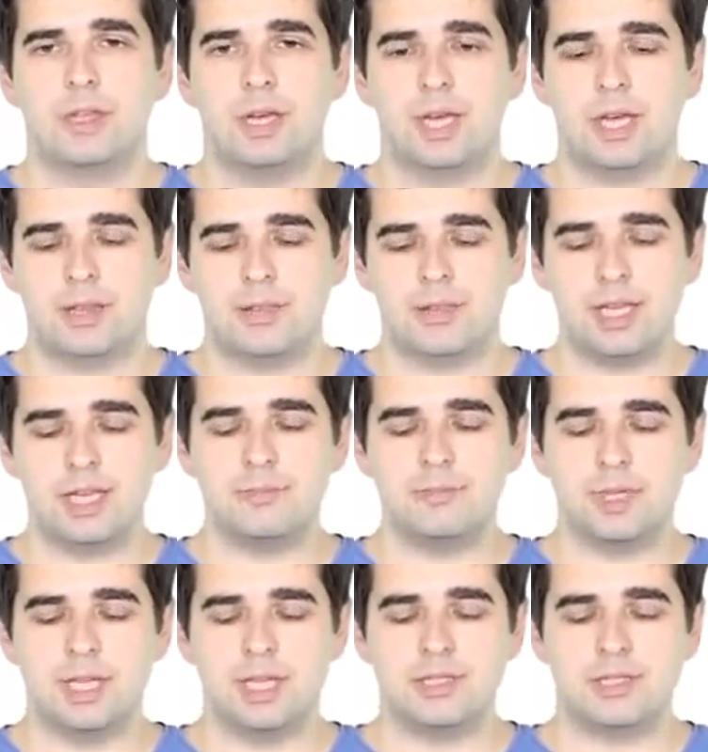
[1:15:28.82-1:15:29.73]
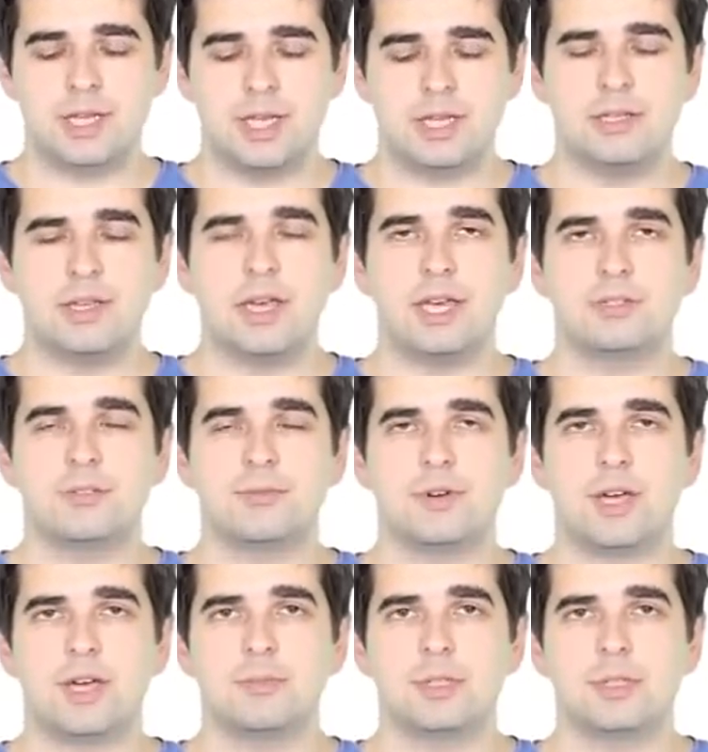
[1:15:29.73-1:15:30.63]
And that means that s
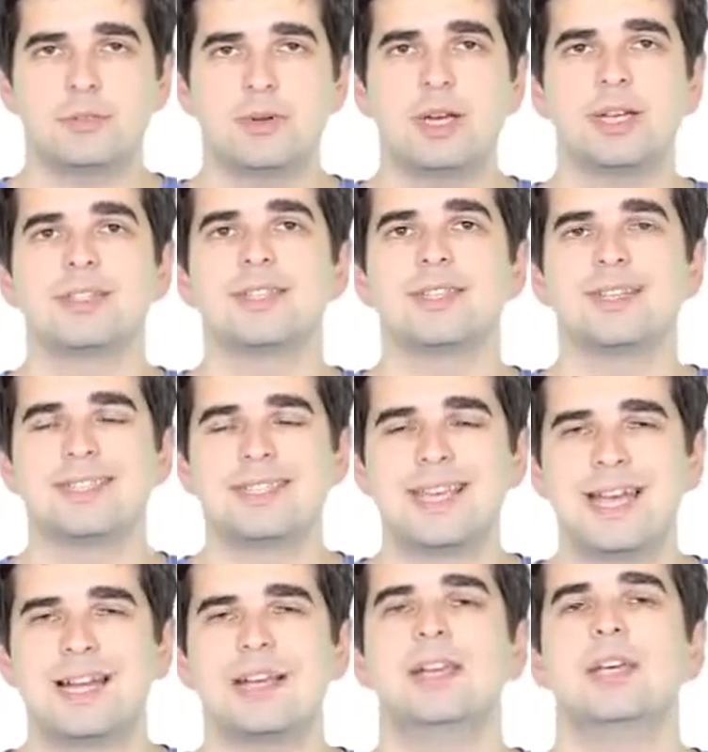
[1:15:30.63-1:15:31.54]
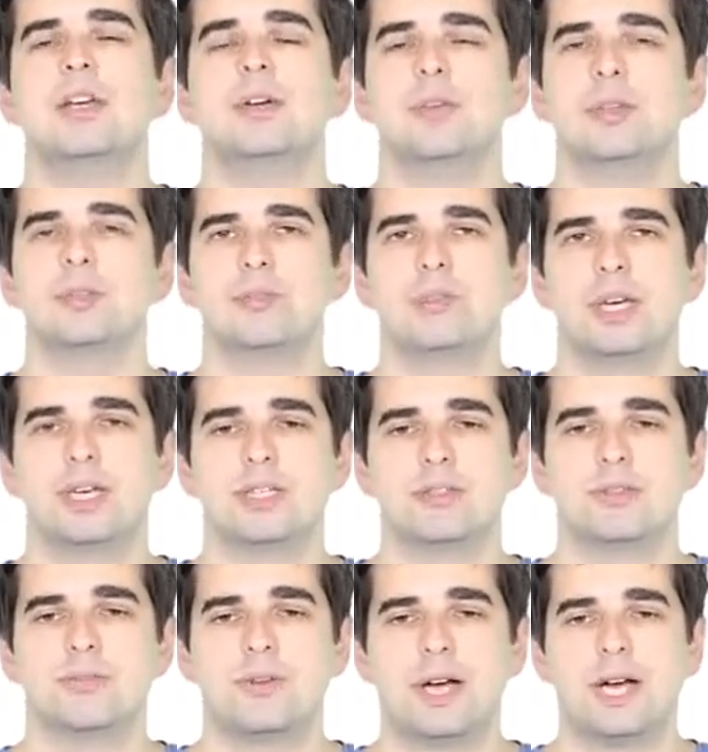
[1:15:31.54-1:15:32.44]
of I plus 1 is exactly equal to
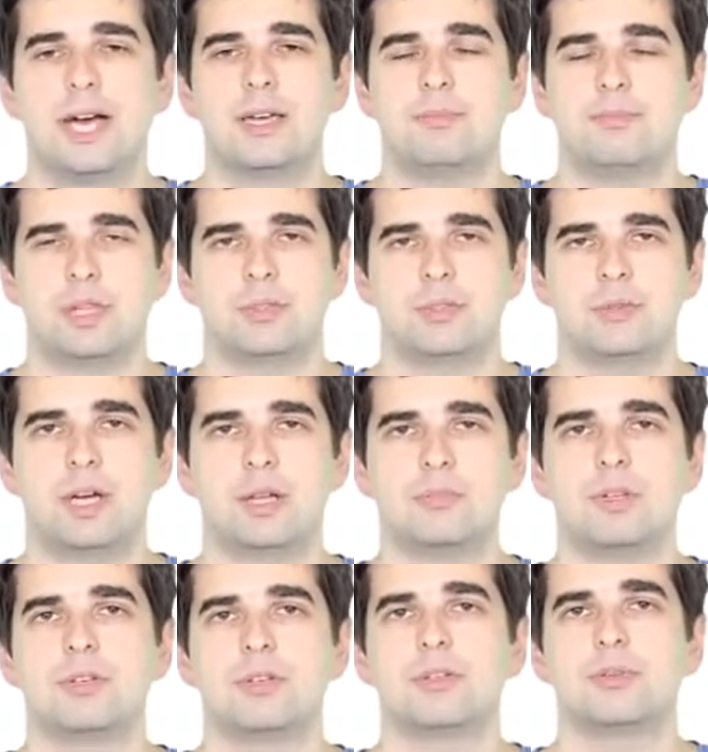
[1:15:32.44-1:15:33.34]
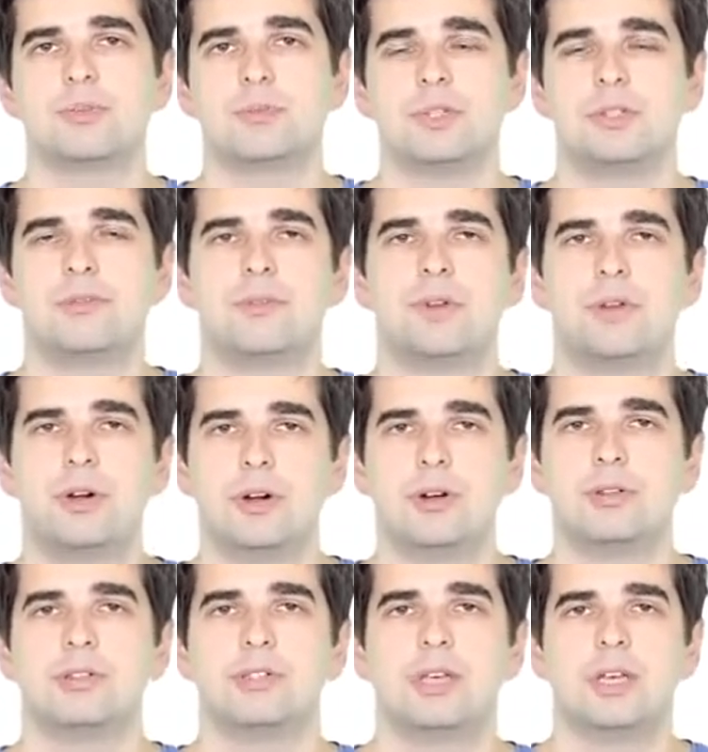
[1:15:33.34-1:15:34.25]
s of I plus 1, because we've
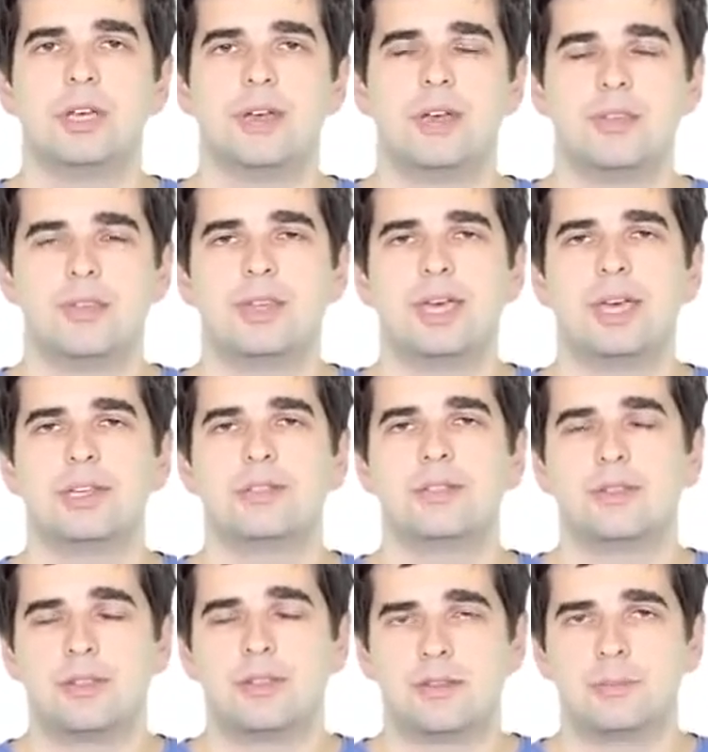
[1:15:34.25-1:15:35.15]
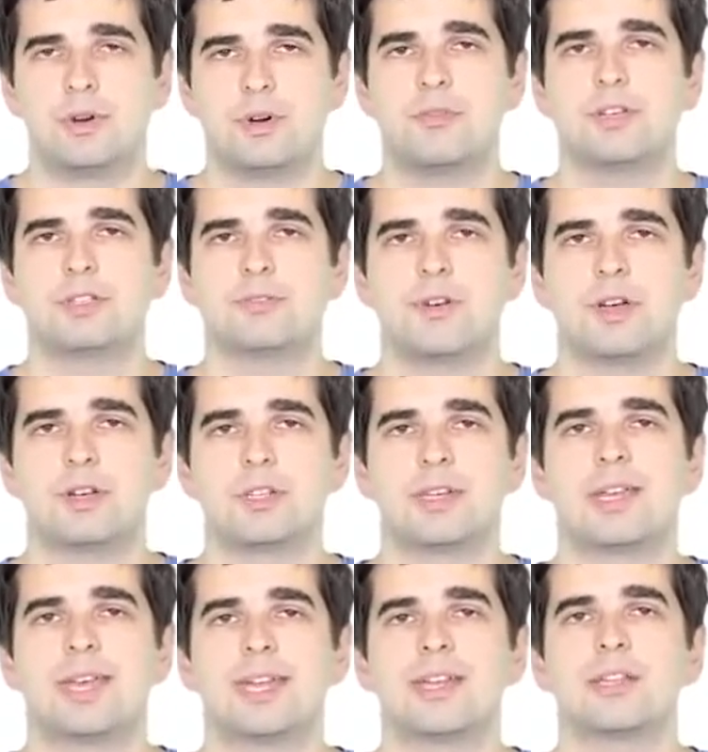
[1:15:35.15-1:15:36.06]
learned that the prefix
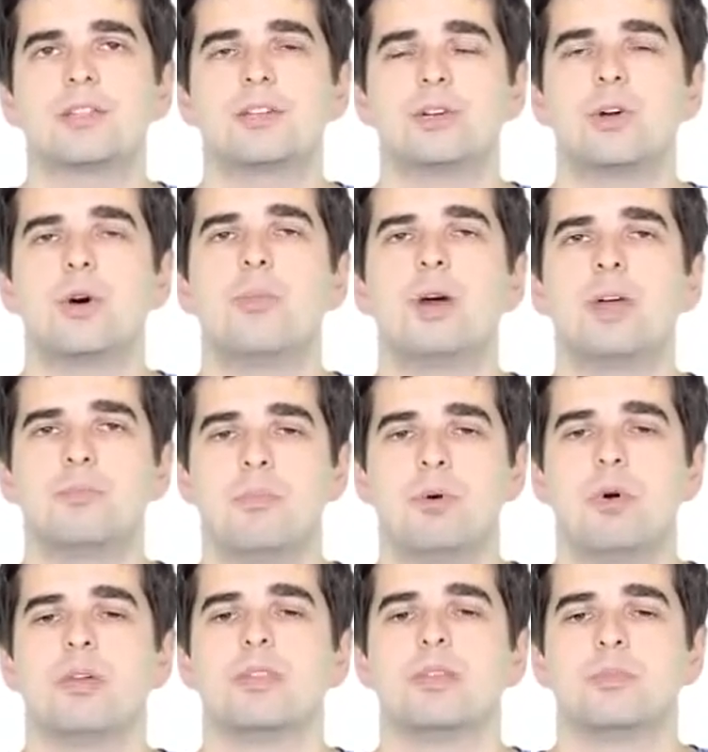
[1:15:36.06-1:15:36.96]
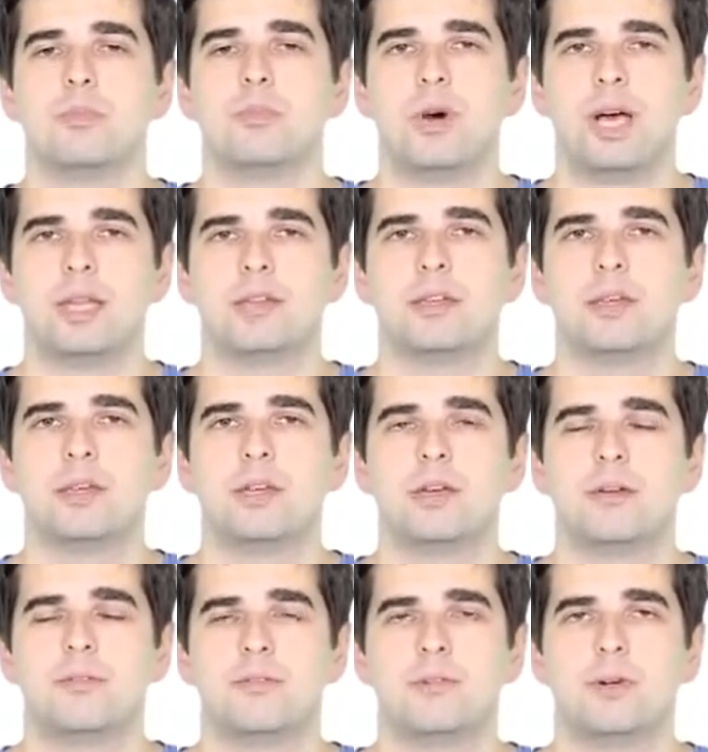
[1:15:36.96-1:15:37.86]
function cannot grow by more than 1
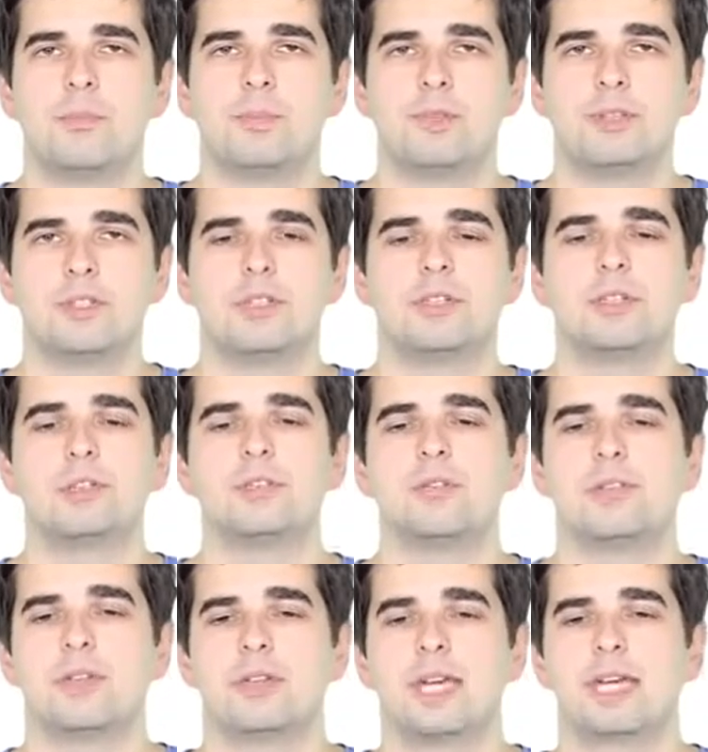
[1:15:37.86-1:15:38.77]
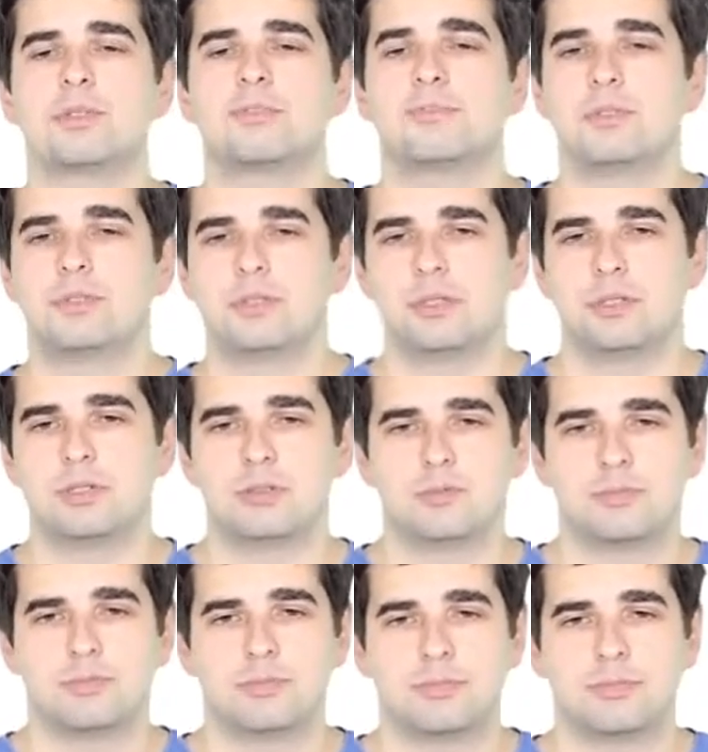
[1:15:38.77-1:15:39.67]
from position to the next position.
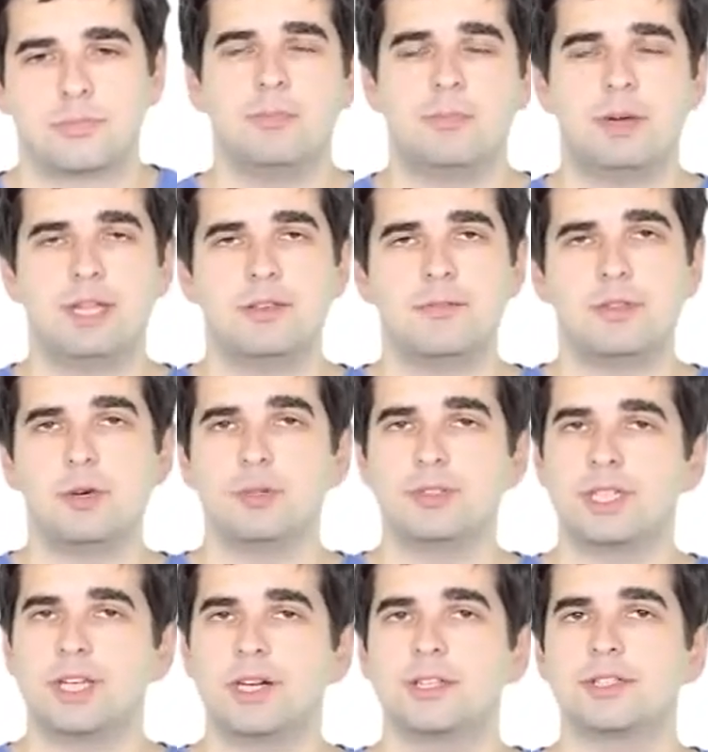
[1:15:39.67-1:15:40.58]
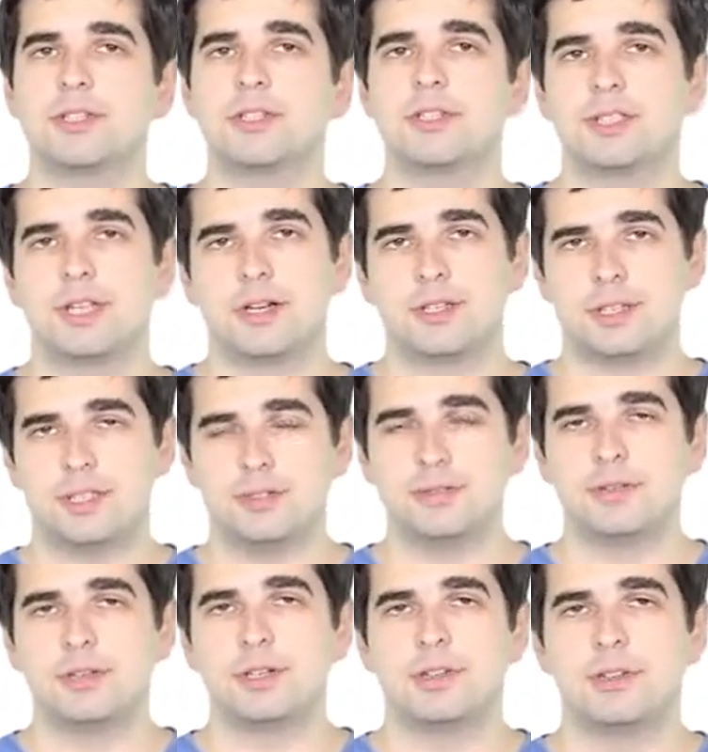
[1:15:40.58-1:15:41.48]
But if those characters are
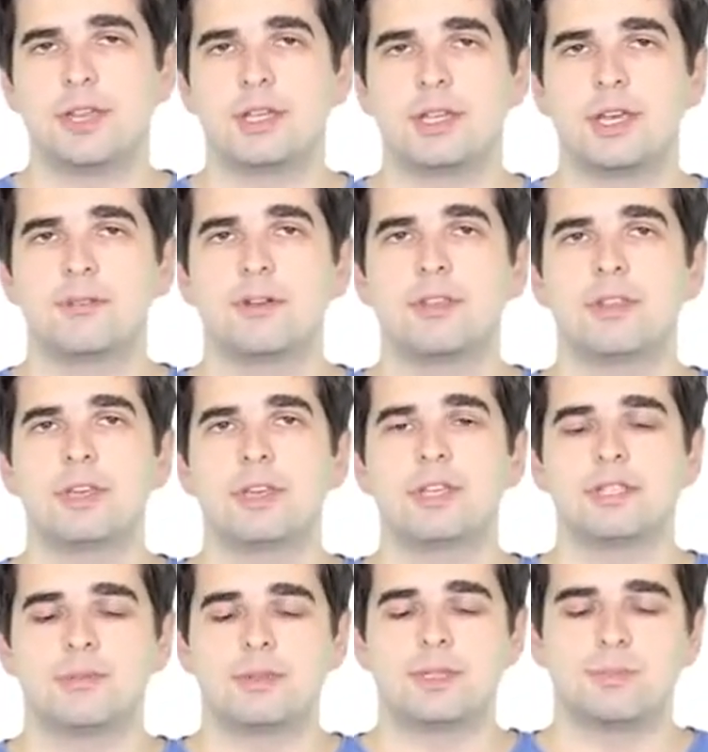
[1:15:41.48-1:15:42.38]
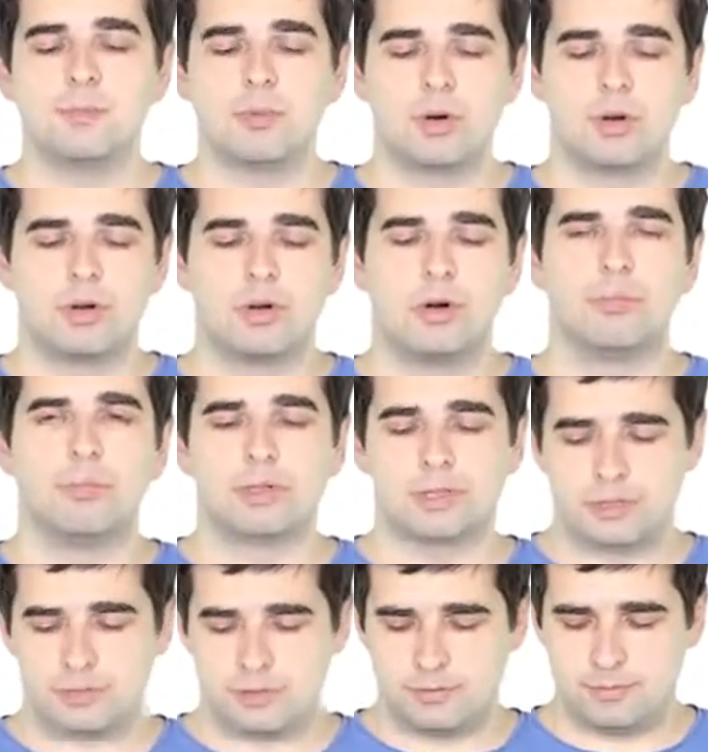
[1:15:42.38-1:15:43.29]
different, then everything is a bit more
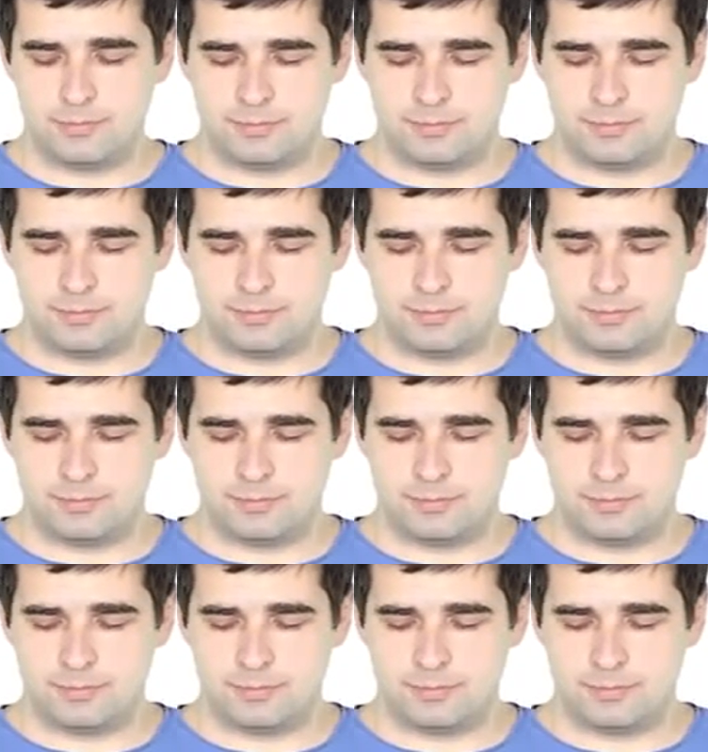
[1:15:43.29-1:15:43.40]
complex.